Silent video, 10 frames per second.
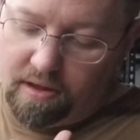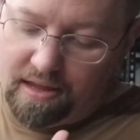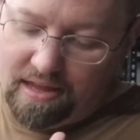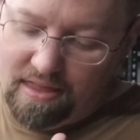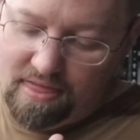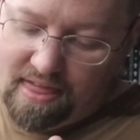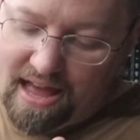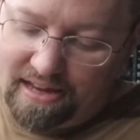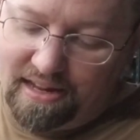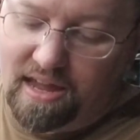In
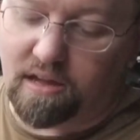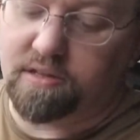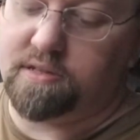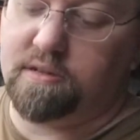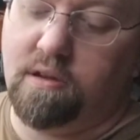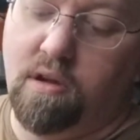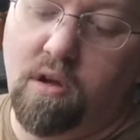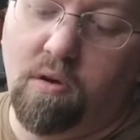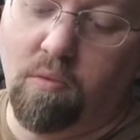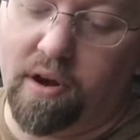that case,
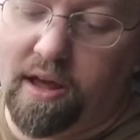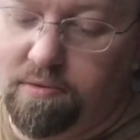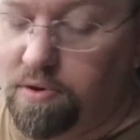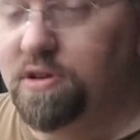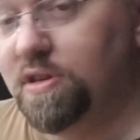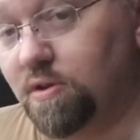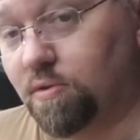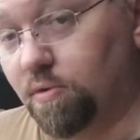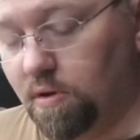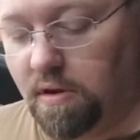what I would
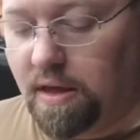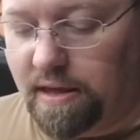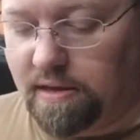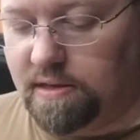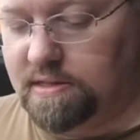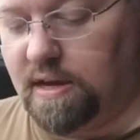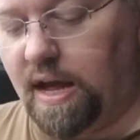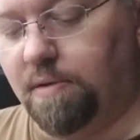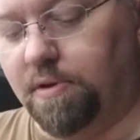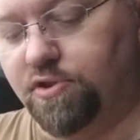do is
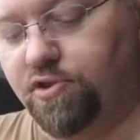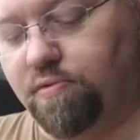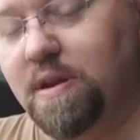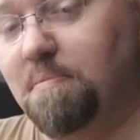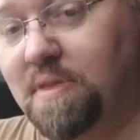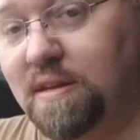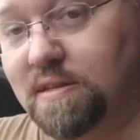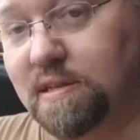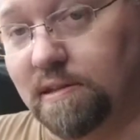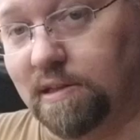I would trim
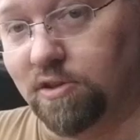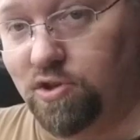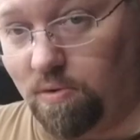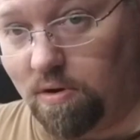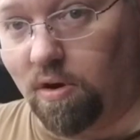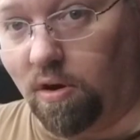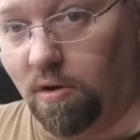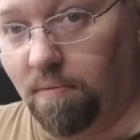these a little shorter